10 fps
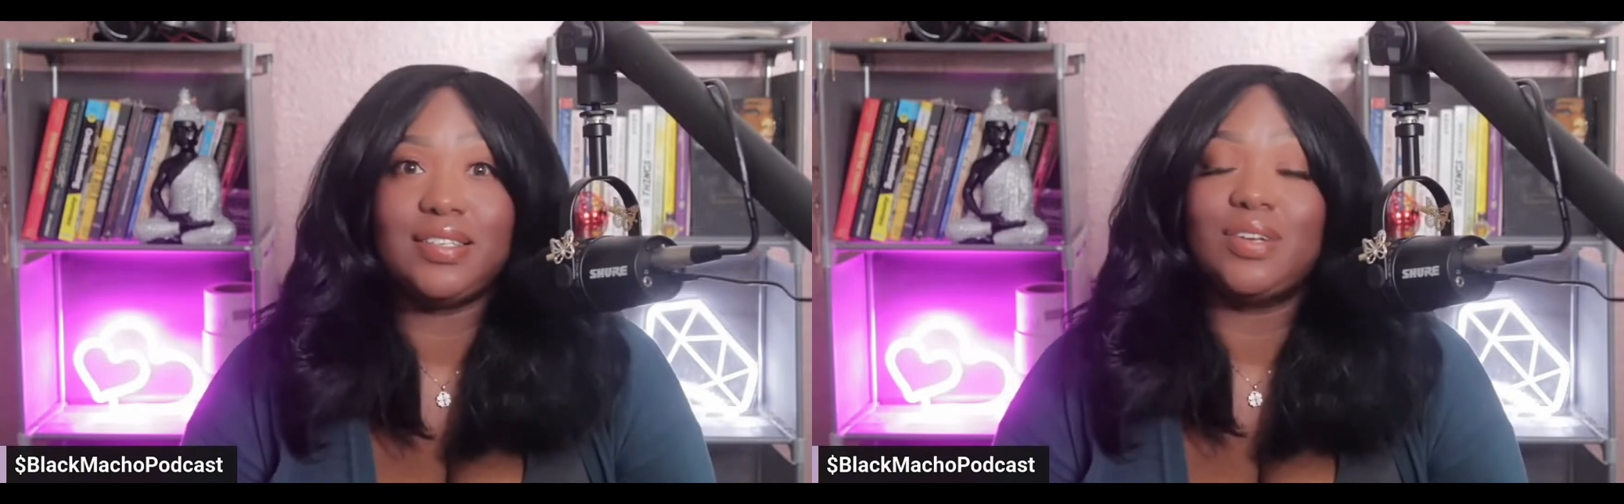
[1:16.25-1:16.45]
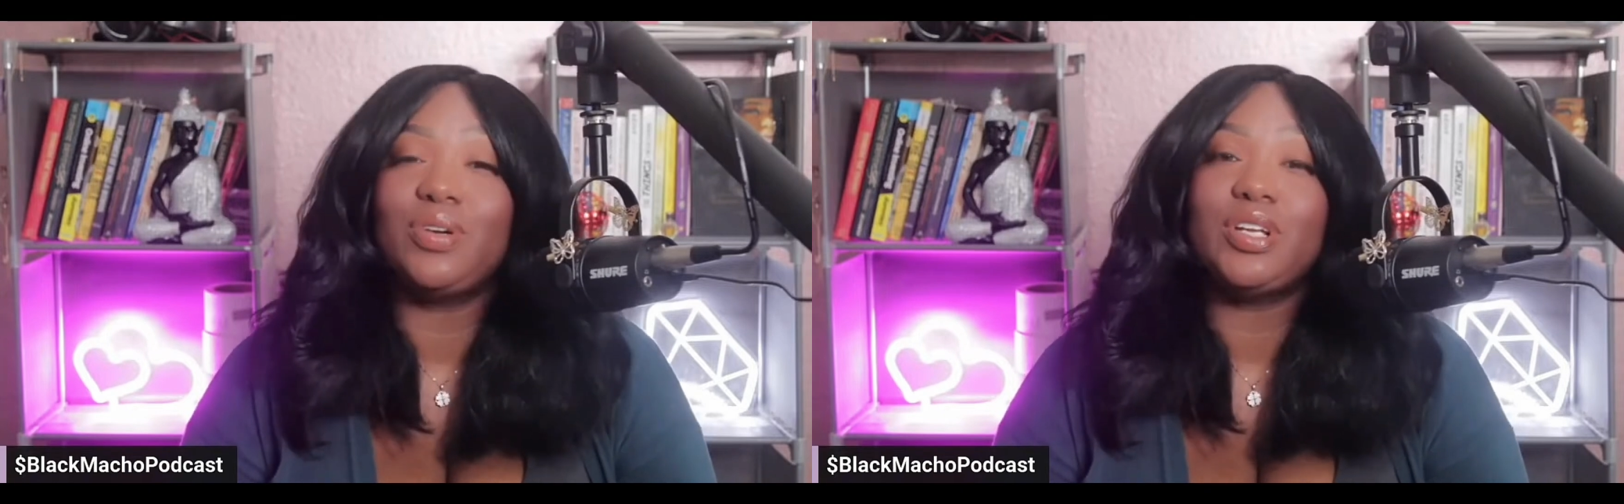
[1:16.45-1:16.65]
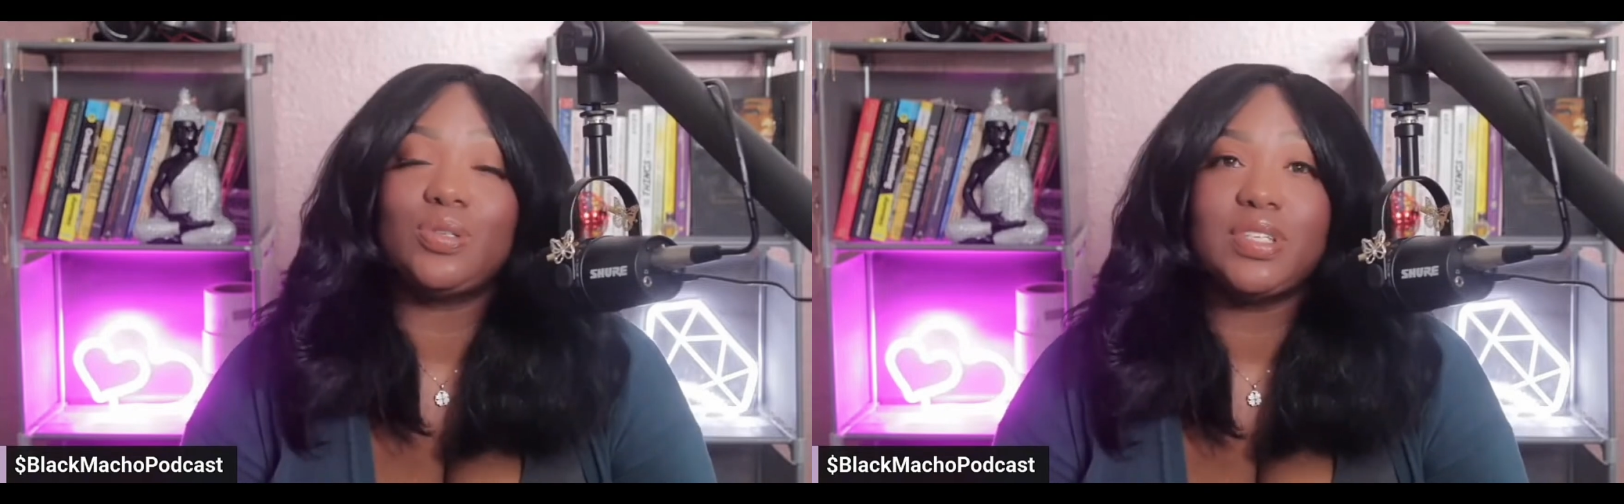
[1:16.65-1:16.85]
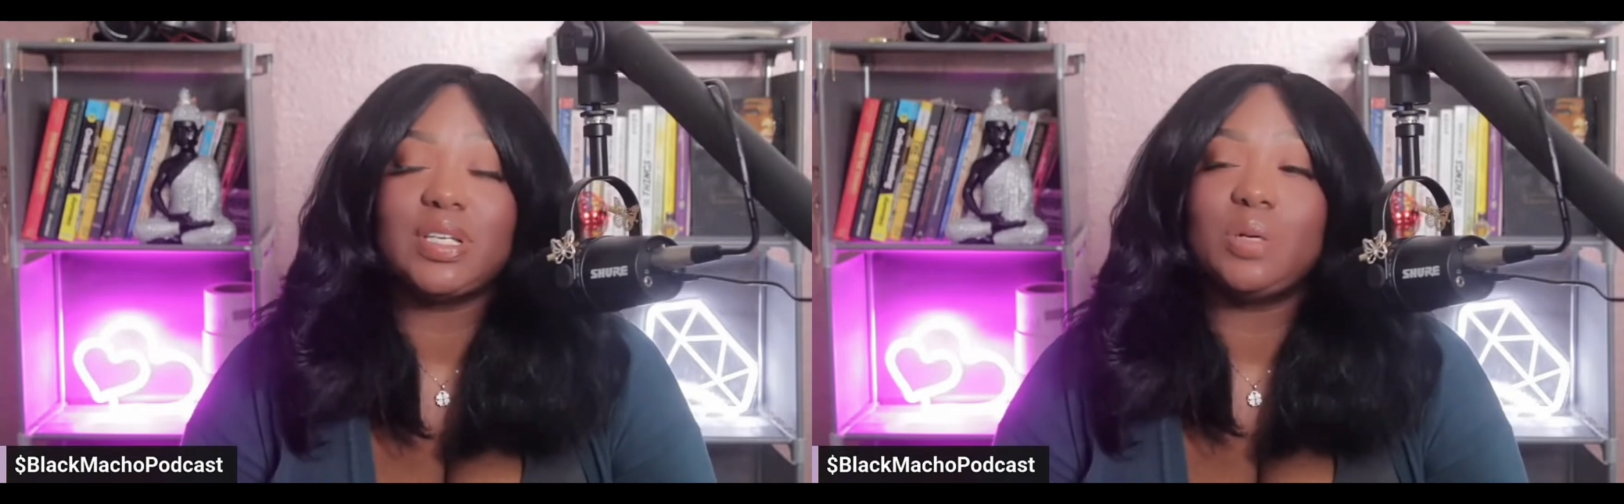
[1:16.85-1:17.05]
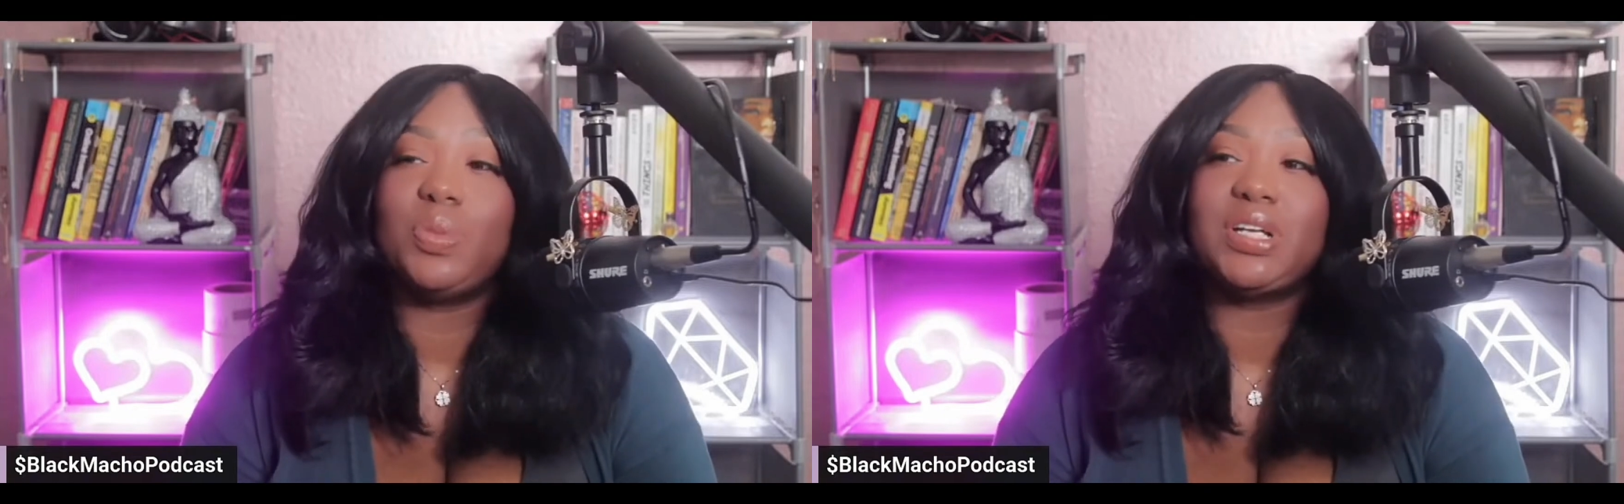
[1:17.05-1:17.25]
Don't get it
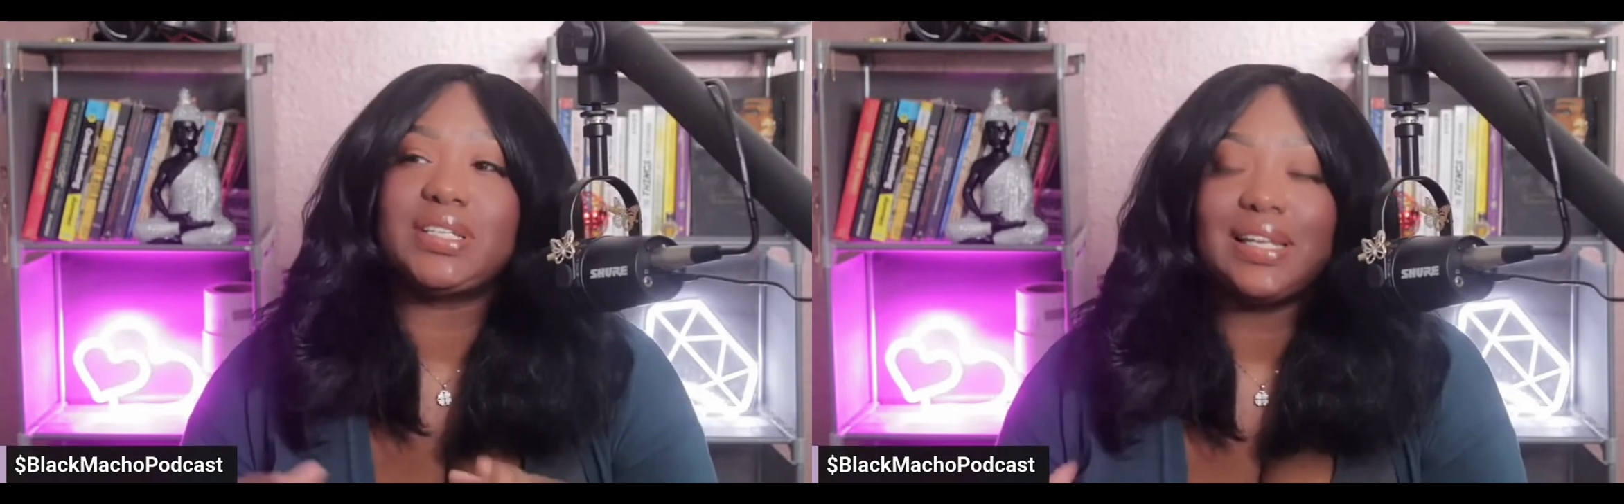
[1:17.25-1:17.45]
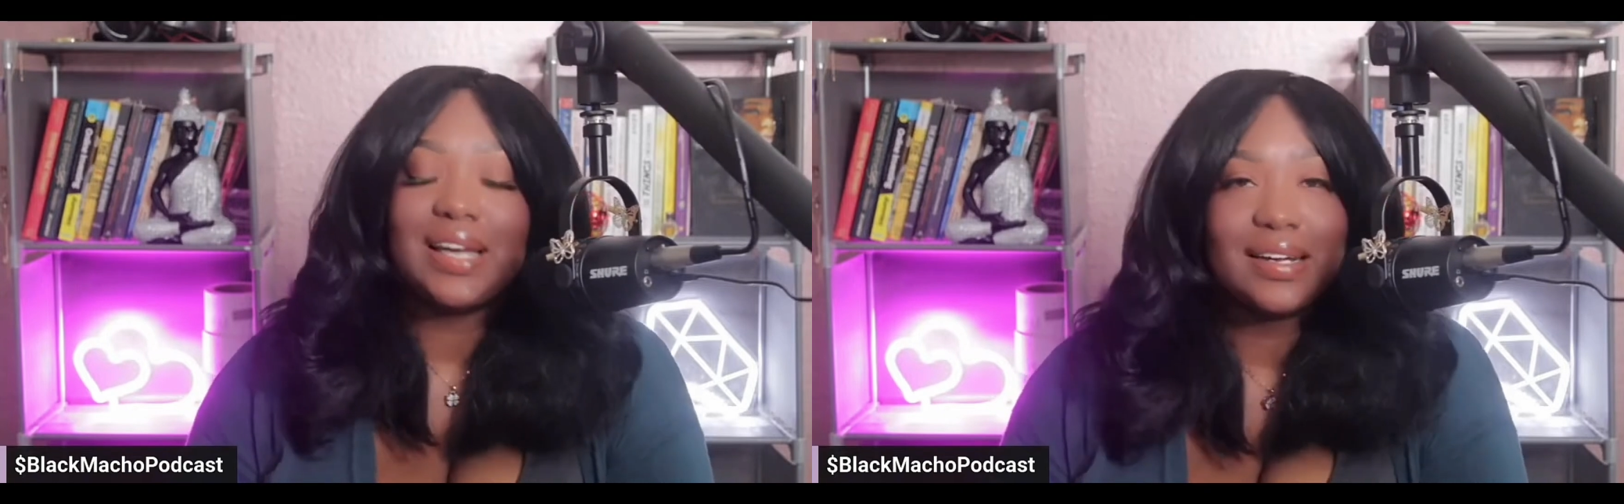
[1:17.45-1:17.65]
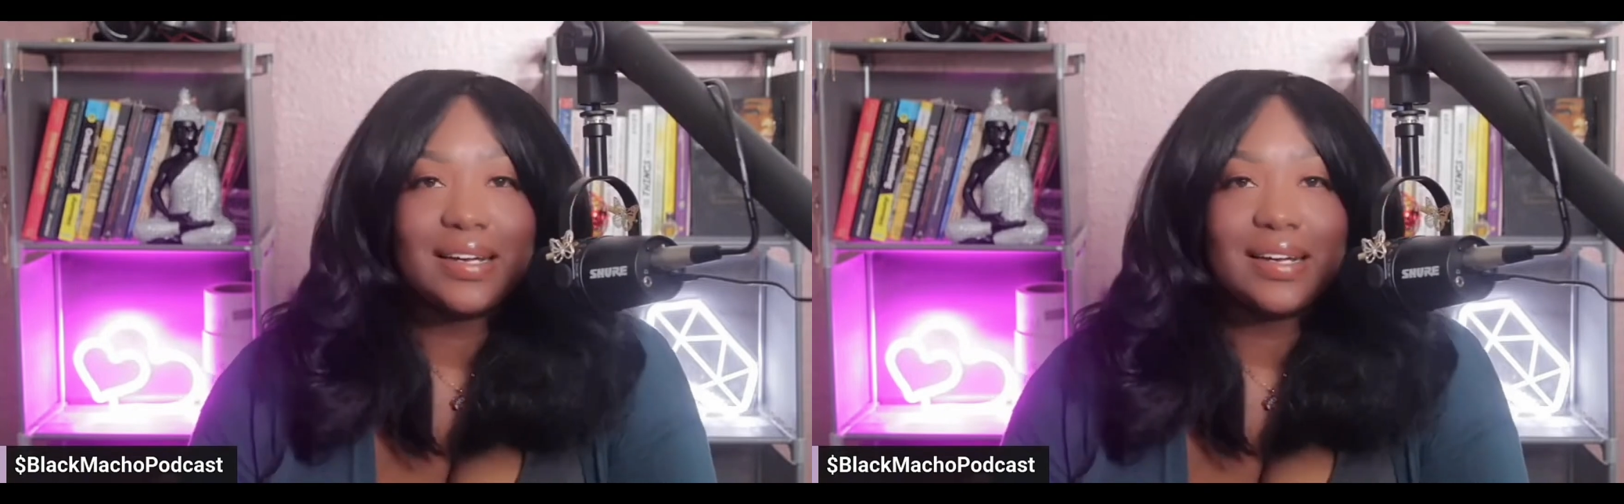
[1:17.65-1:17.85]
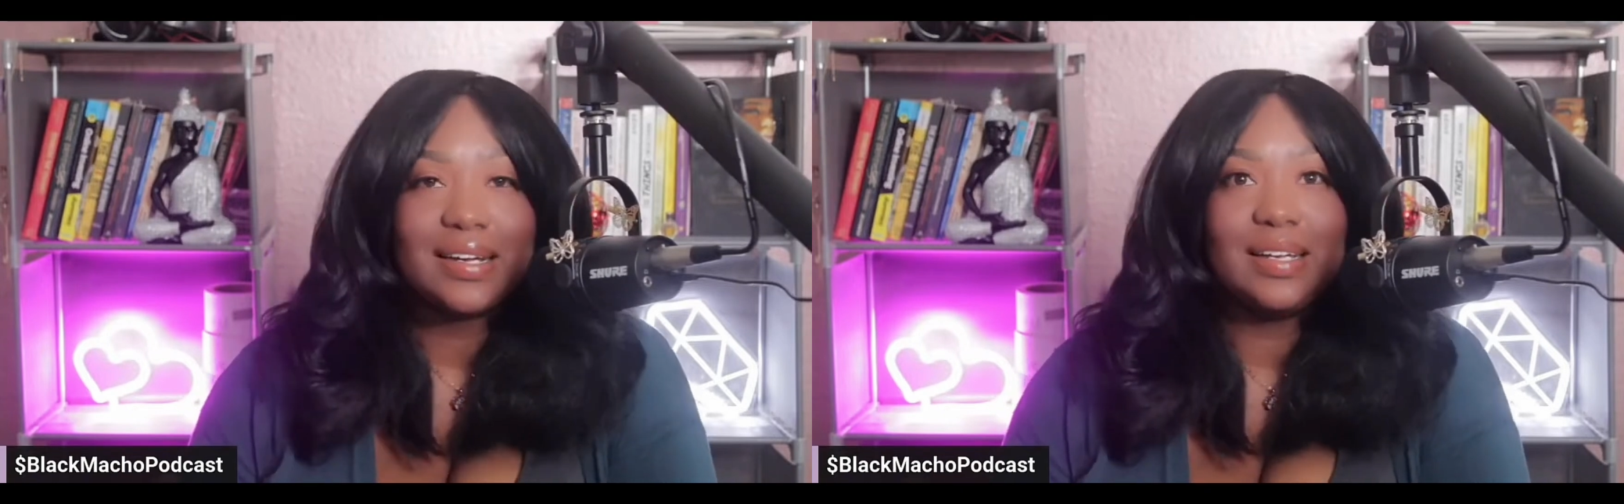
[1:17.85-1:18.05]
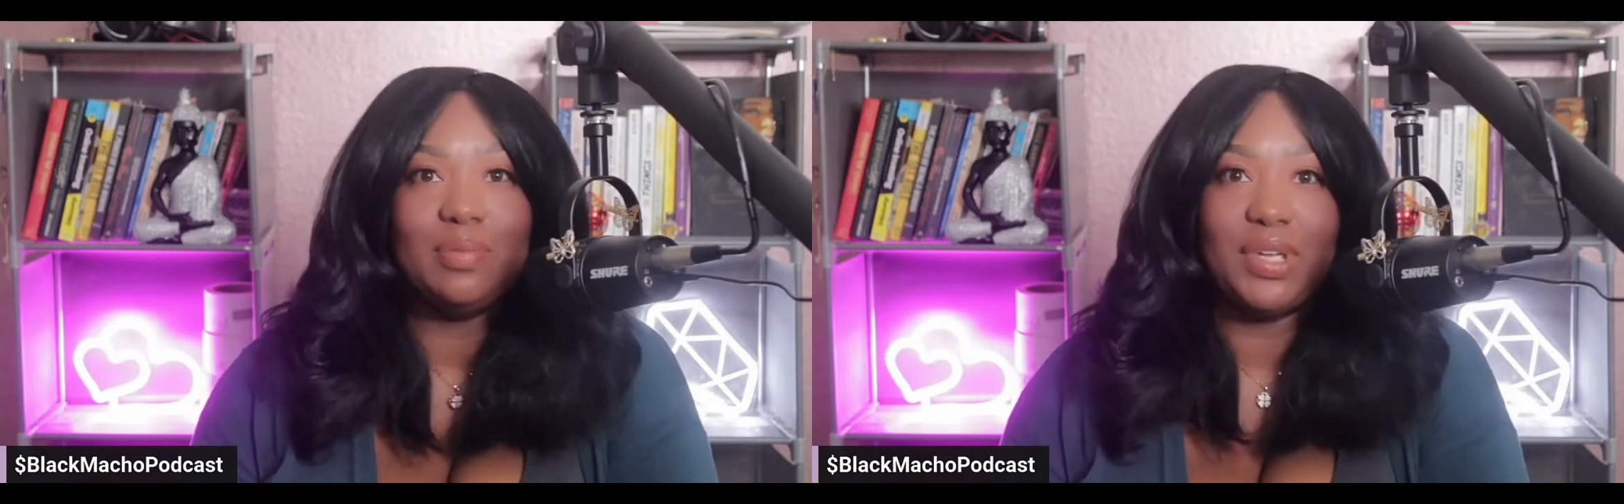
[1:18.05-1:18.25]
twisted, but it's a lot of good
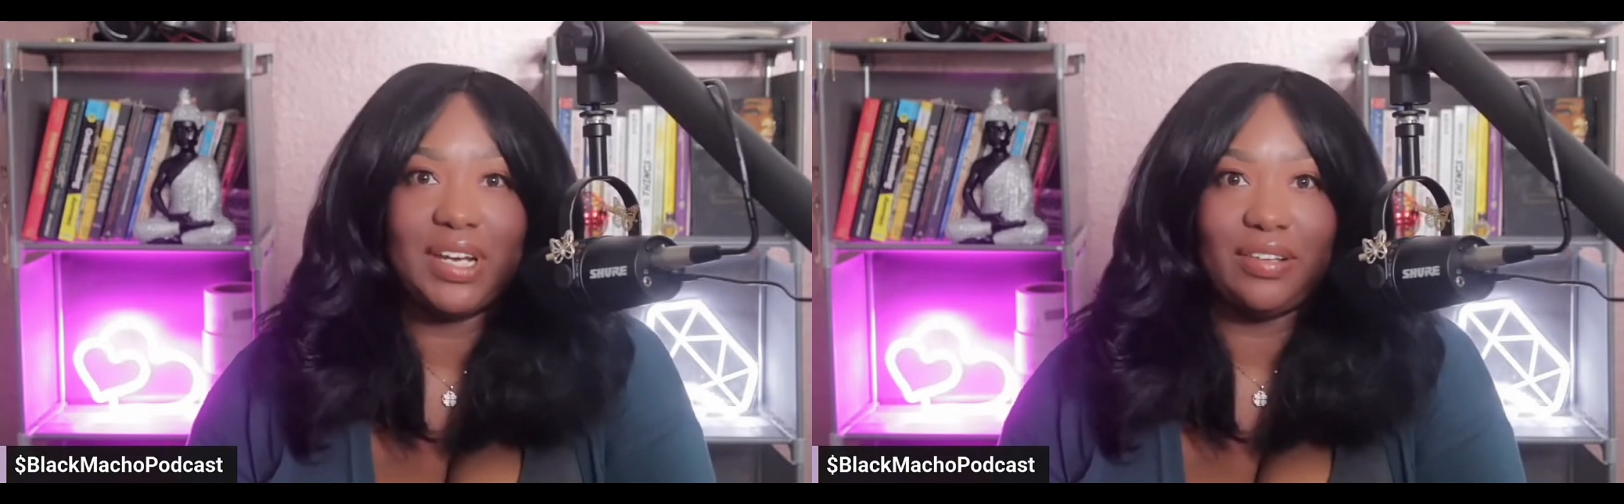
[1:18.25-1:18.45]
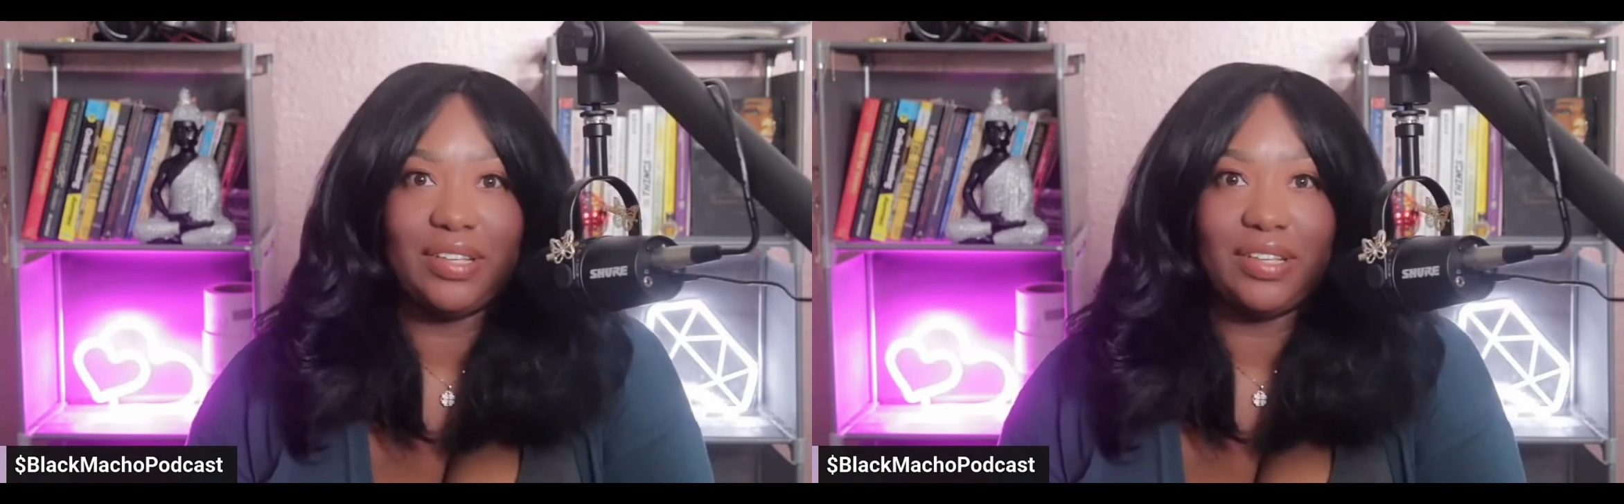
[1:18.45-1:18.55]
men out there.